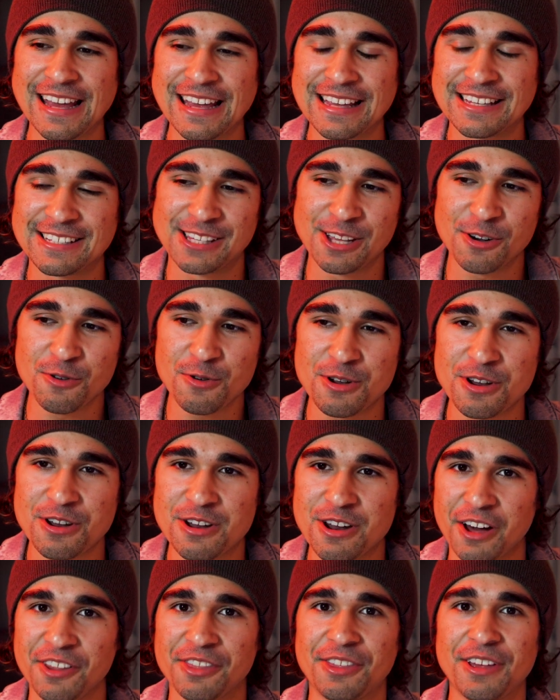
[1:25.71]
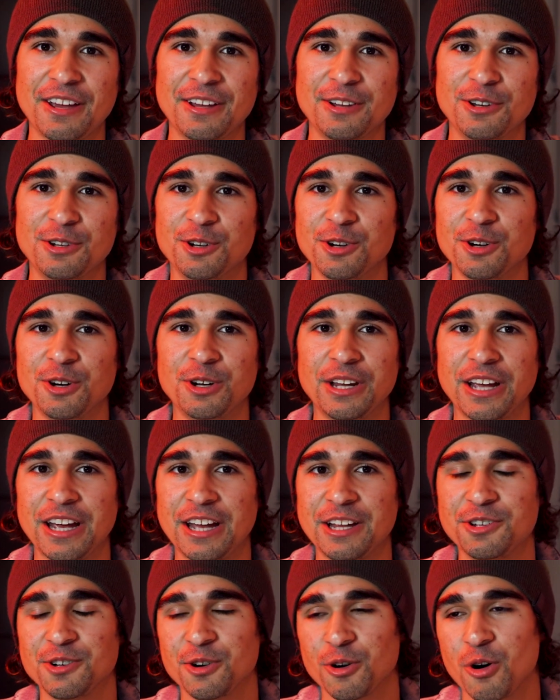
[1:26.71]
is there nothing good
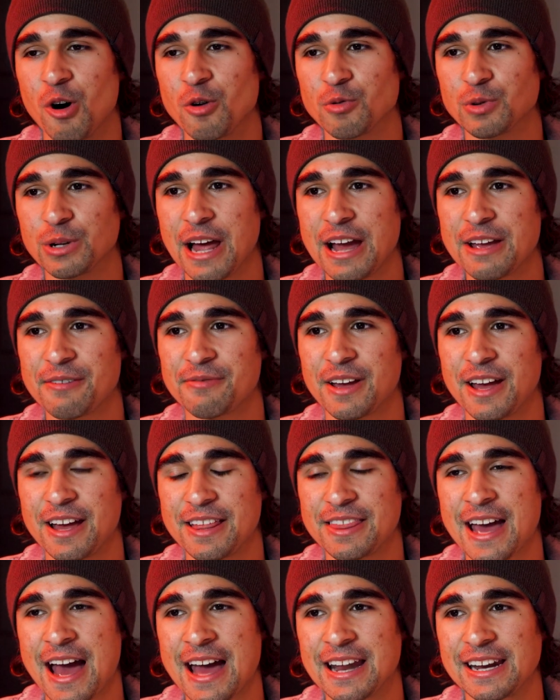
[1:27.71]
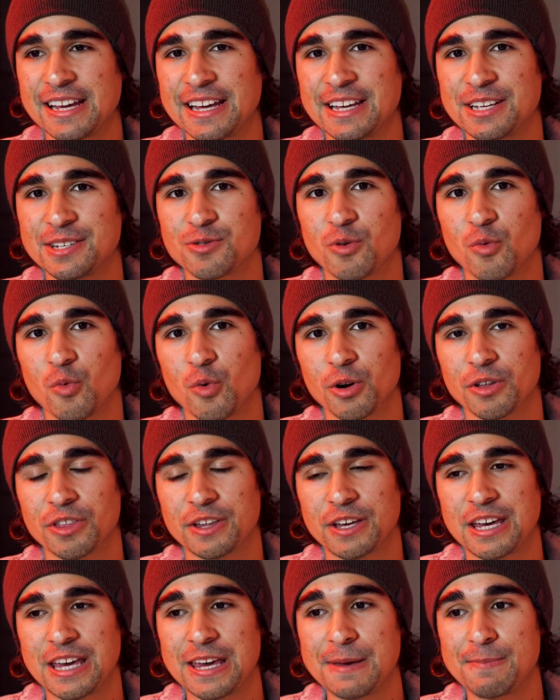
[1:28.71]
in your own life that is
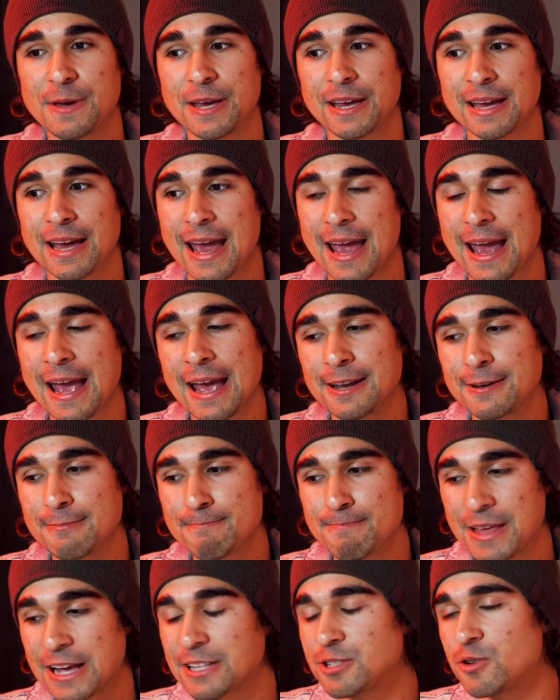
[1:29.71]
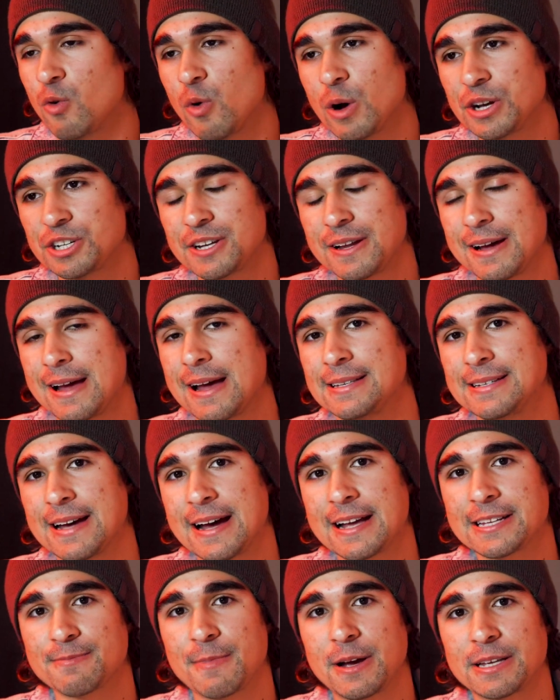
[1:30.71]
worth keeping? And that's a question I had to
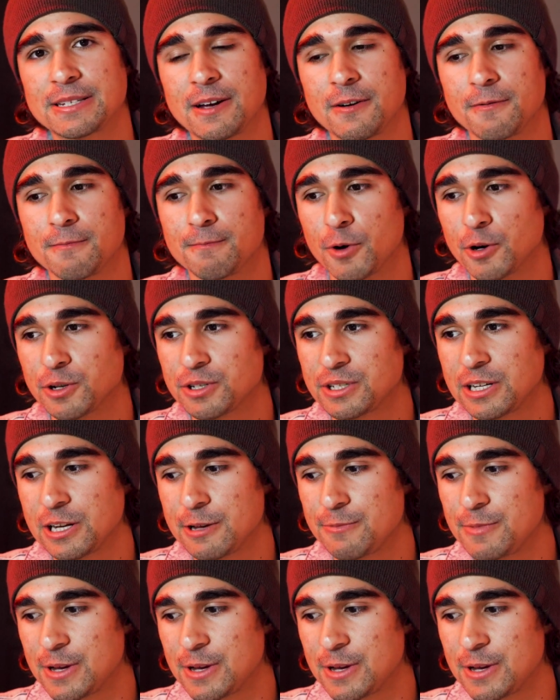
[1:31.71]
ask myself personally